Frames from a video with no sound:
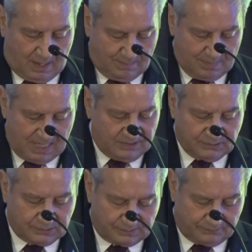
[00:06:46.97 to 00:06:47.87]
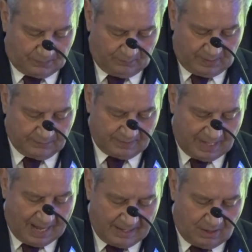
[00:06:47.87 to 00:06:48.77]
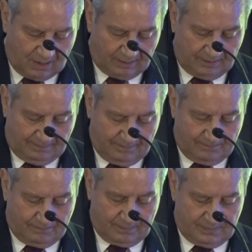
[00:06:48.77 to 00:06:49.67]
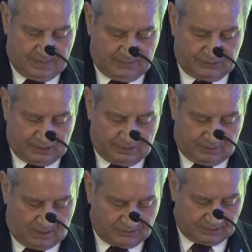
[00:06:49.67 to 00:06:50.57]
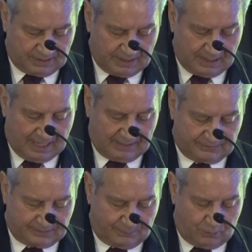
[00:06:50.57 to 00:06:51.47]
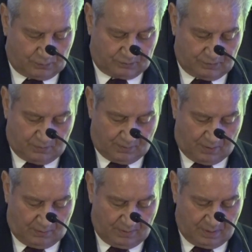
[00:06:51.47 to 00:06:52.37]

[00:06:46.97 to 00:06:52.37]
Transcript: means we rely on their generosity and support to grow.